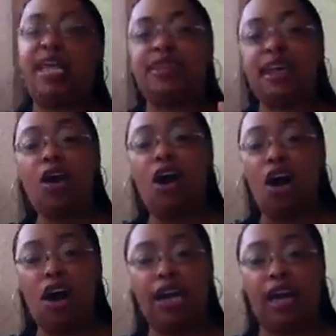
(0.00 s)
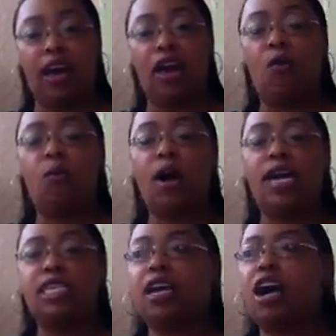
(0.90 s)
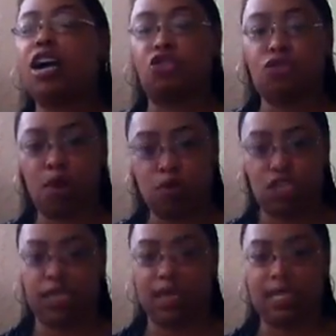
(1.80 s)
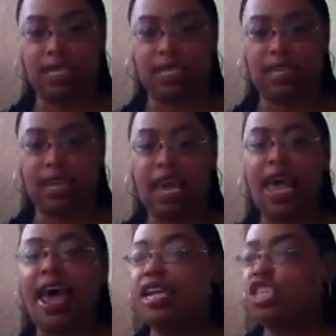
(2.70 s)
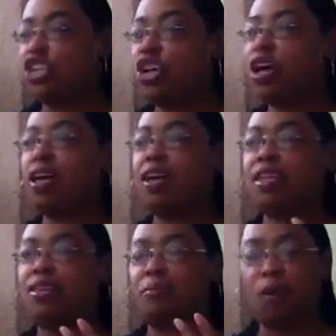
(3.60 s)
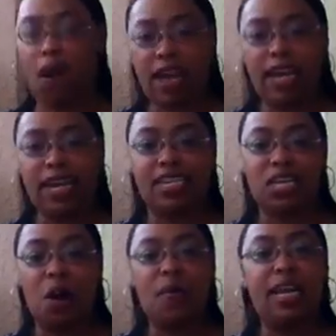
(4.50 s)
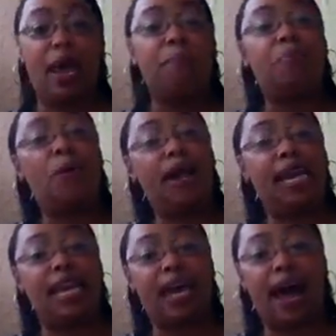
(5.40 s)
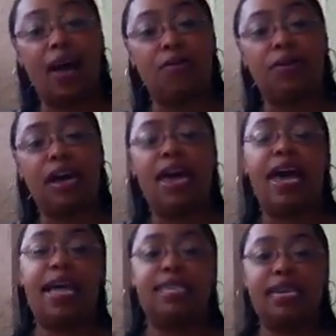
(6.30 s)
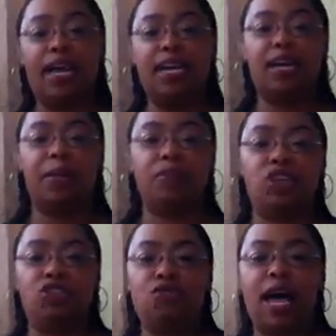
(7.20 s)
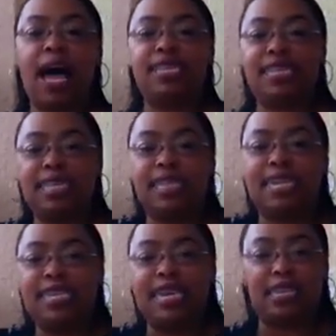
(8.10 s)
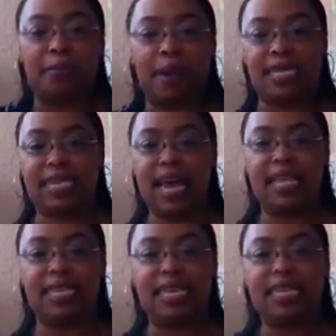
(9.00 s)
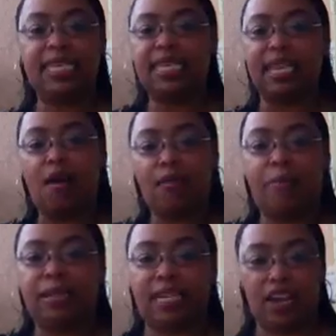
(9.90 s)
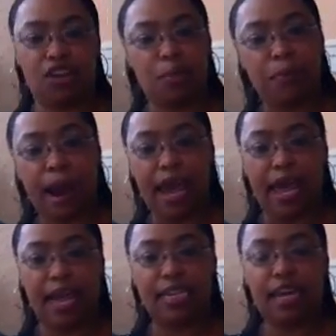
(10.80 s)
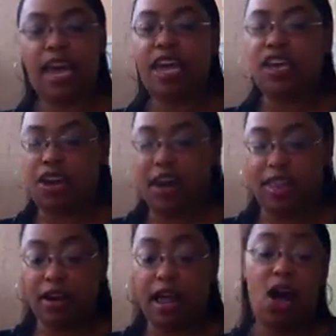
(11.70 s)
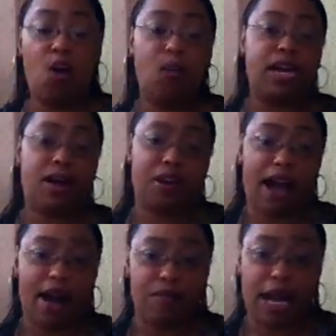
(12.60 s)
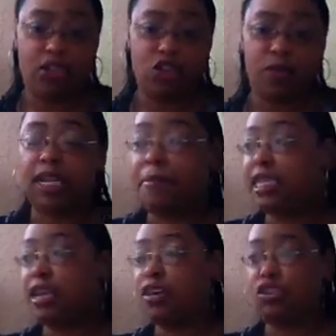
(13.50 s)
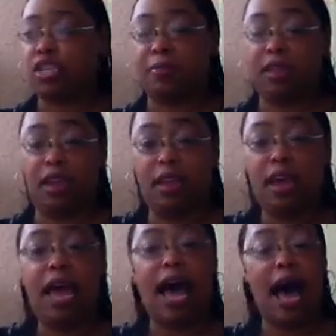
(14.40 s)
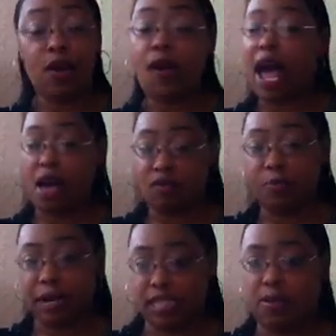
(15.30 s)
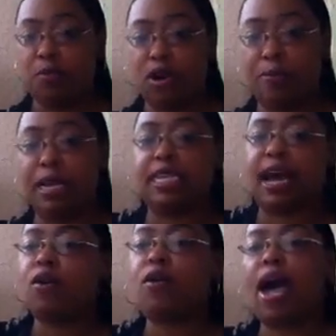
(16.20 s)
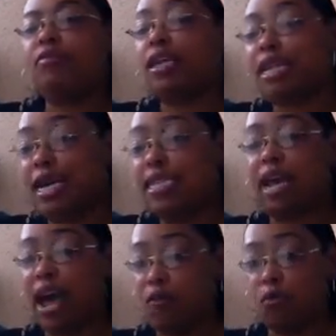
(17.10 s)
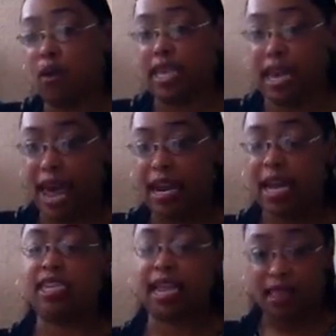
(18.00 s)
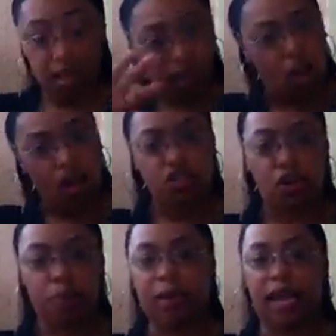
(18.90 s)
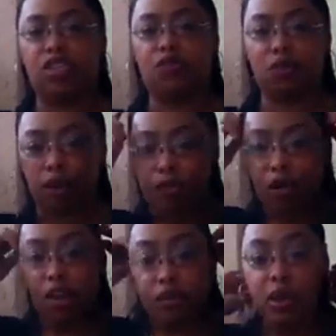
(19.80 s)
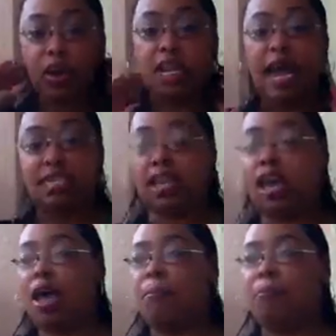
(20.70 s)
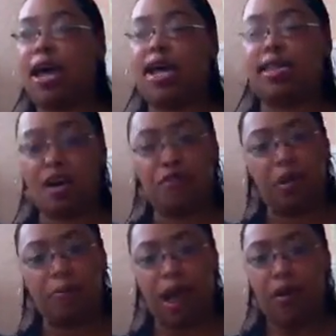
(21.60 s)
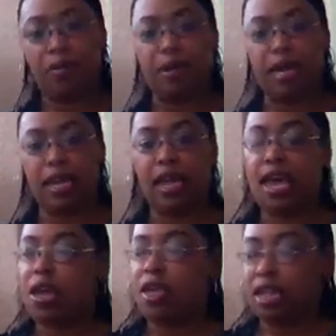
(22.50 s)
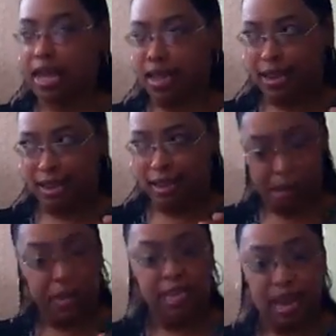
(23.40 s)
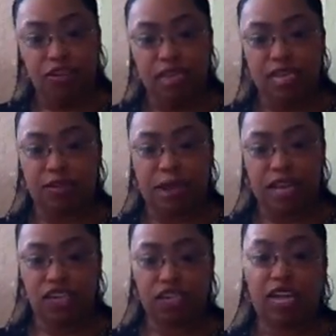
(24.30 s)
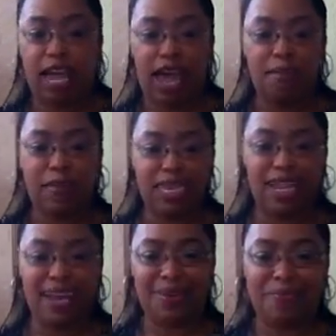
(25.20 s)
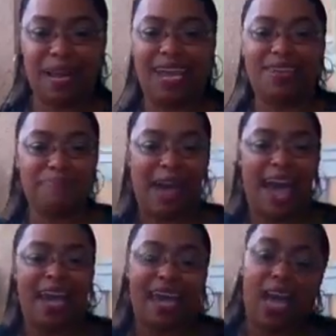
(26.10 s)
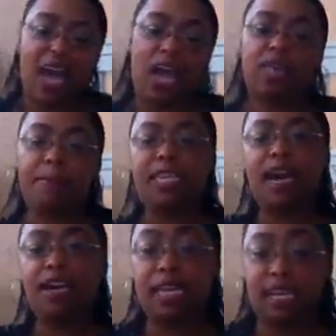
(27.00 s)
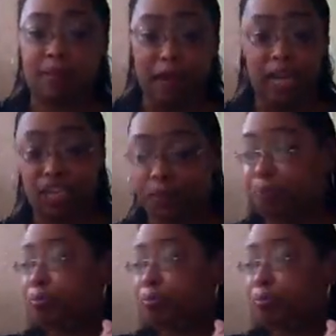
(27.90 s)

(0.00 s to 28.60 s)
their awning was atrocious. And it took Marcus going in and pointing it out and telling them, you guys, this doesn't make sense. This does not represent your brand. You know, and they're like, oh, we never got around to it. Let me tell you something. I don't have a bricks and mortar because I don't have the need to have one yet. It's in the long-term plans for Curvy Girl Closet, but not for Empower Me. Let me tell you this much. Hey, Miss Ned, you back. Let me tell you this much.